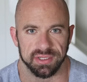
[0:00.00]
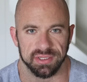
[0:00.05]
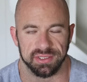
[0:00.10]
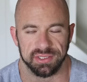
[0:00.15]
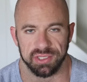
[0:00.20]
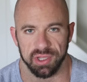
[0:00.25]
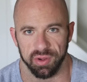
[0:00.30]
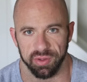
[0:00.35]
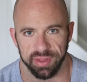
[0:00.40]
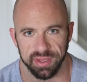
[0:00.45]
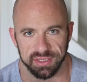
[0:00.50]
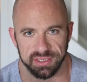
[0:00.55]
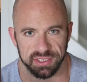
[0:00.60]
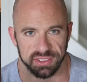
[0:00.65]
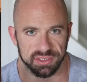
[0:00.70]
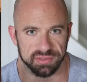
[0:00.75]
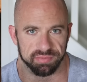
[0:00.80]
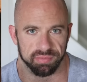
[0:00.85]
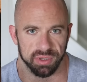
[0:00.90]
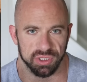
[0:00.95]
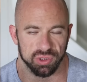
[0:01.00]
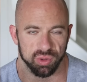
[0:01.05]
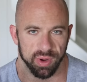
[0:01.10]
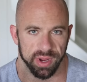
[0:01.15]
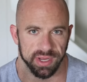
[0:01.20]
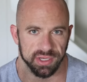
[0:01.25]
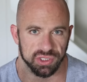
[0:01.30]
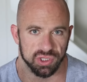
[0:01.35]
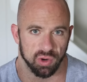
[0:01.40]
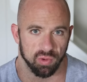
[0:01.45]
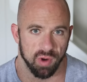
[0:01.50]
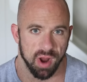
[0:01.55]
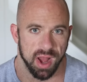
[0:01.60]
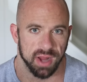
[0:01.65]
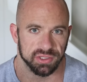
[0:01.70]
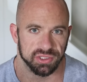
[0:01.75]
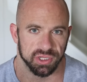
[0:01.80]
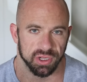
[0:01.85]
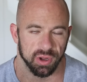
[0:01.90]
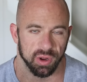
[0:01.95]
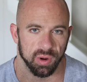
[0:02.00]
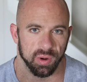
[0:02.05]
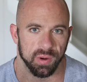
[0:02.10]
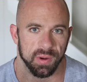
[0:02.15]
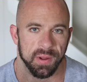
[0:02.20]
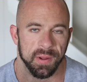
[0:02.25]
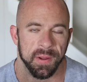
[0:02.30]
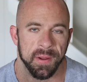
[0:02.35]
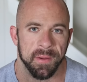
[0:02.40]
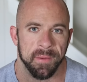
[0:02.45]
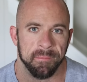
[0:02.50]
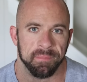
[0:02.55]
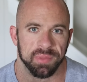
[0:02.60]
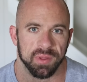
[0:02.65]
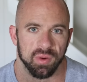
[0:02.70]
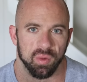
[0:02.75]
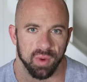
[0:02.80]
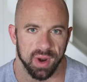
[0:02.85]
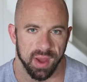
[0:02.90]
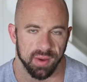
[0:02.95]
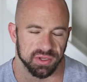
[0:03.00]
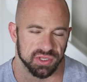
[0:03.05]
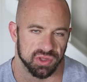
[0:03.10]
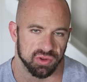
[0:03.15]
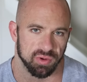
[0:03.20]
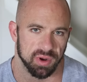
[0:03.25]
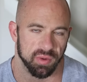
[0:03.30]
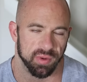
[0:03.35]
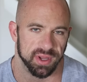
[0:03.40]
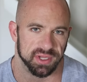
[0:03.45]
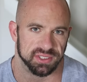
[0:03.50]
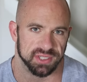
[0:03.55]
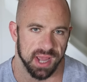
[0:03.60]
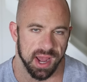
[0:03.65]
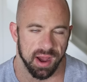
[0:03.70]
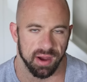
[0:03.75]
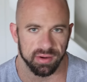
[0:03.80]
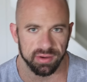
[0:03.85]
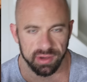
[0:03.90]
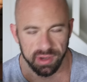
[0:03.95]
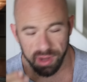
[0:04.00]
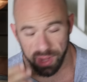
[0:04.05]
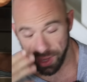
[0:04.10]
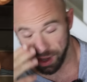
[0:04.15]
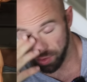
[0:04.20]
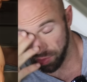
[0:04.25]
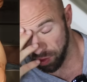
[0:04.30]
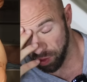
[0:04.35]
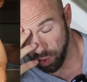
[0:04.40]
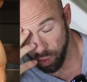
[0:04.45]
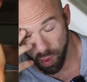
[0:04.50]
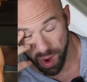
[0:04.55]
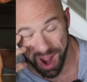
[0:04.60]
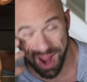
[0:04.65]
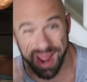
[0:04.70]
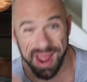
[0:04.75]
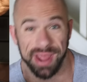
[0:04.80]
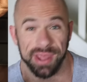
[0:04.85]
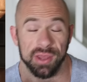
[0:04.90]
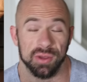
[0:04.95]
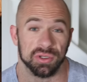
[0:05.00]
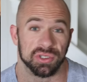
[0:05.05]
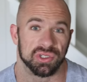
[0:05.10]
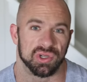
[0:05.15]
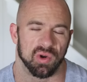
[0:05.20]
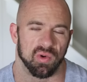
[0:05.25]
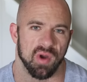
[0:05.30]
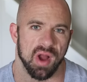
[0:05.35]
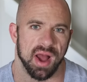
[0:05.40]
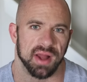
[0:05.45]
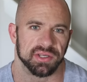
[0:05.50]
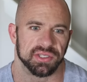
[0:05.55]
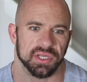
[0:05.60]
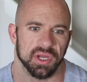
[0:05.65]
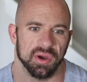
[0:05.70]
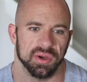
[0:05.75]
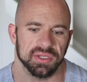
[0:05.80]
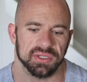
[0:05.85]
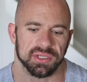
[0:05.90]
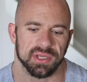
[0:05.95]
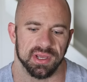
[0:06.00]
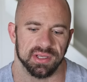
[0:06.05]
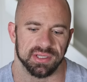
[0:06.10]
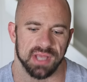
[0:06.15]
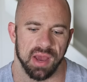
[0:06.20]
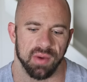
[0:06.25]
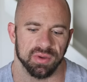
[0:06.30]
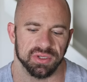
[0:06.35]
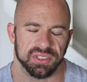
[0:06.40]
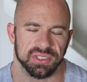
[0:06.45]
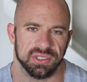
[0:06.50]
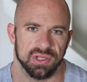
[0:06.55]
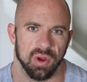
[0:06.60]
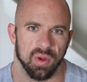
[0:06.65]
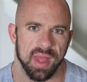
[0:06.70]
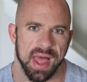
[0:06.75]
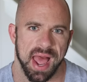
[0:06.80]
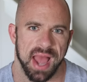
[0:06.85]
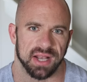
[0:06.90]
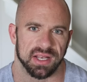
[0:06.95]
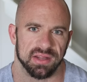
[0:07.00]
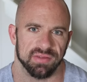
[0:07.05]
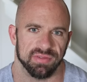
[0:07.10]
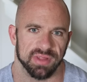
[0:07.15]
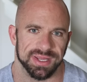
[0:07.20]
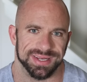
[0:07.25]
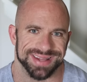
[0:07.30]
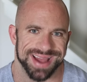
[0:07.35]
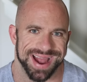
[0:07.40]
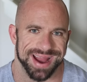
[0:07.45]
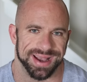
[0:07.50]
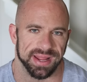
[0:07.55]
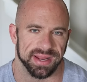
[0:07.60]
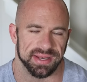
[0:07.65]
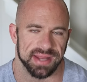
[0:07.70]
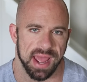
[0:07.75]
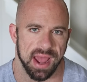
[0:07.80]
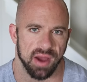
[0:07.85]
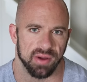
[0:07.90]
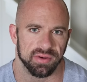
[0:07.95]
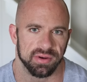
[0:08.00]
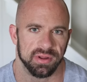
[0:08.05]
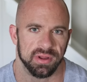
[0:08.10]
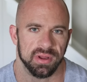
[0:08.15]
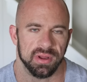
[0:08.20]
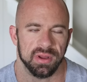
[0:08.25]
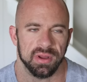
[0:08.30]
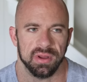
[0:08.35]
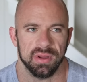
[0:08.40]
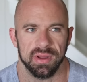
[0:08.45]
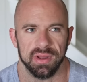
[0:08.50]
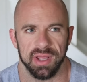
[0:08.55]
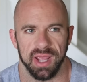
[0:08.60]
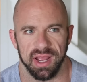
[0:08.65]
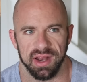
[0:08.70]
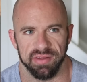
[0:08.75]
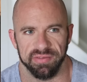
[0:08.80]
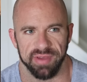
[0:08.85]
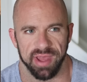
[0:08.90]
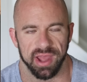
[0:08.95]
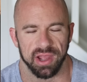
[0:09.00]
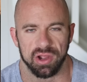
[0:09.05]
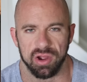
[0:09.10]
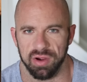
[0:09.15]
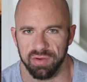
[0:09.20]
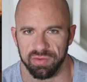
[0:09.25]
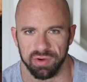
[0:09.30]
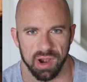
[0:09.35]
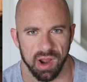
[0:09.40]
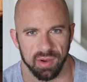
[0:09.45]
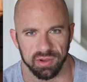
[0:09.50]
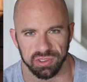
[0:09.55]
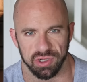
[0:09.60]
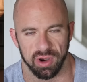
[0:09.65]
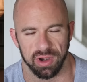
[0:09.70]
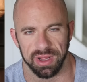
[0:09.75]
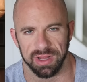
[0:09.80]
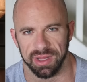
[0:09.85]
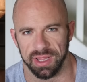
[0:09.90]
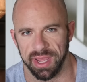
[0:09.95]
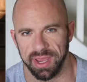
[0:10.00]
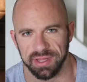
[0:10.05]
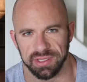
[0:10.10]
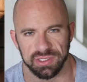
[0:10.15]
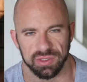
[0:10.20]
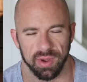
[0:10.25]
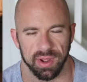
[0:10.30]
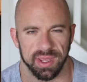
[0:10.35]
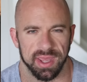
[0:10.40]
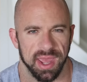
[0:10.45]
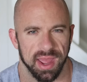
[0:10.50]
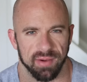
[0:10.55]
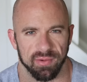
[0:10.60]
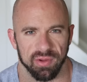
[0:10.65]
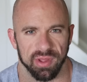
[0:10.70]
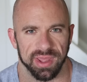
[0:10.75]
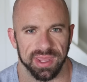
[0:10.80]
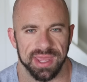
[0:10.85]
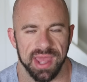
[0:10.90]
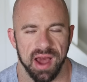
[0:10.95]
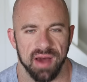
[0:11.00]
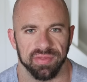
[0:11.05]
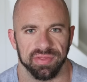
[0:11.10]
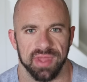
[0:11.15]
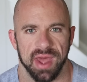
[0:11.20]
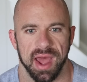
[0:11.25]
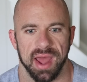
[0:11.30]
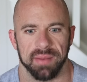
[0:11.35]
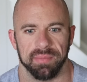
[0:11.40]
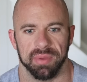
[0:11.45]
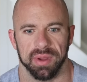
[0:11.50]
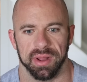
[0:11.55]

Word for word: And so this is between Toronto when I was three weeks out. And why I use Toronto is because I was still actively dieting down. in Vancouver, I was already lean, so I can't really count that.